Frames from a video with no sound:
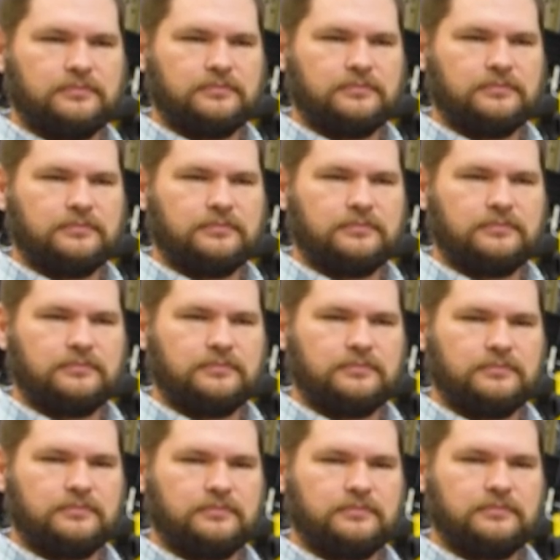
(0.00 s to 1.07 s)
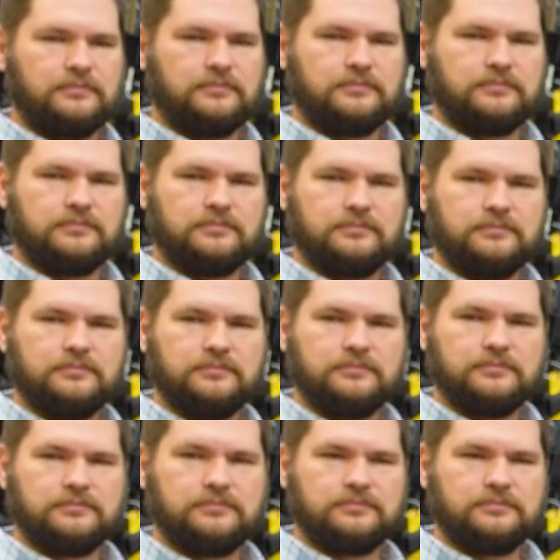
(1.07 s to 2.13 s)

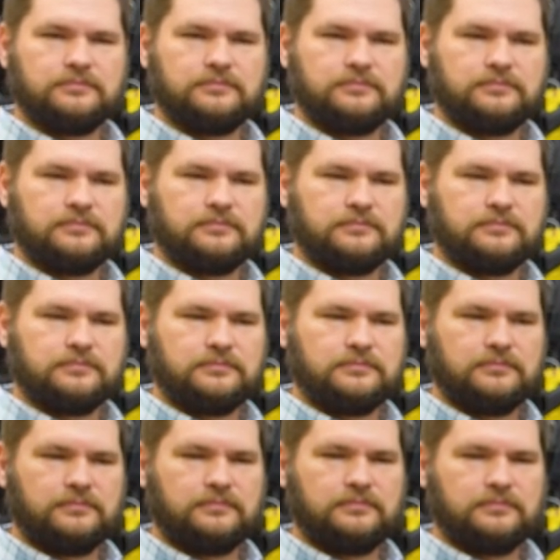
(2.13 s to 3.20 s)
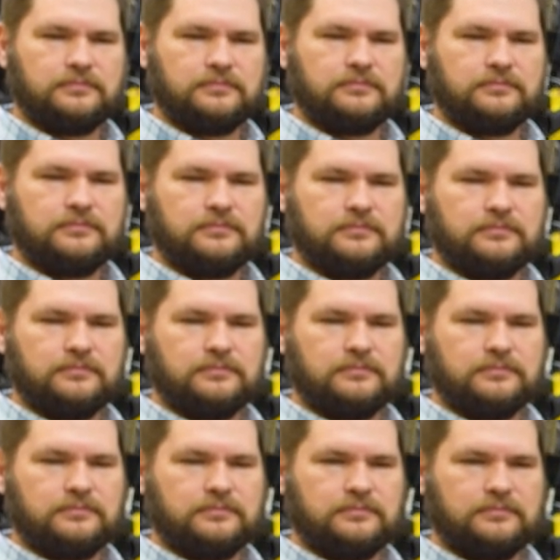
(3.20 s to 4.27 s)

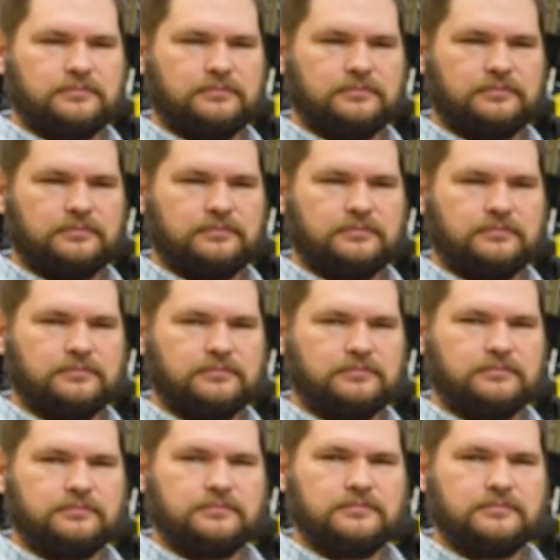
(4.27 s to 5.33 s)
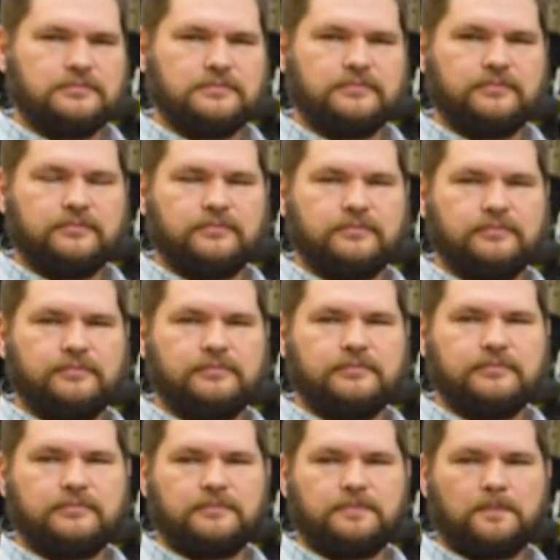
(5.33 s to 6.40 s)

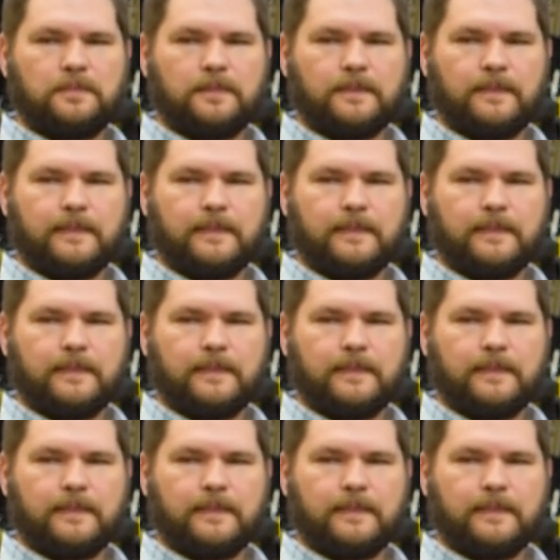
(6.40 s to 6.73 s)
(silent)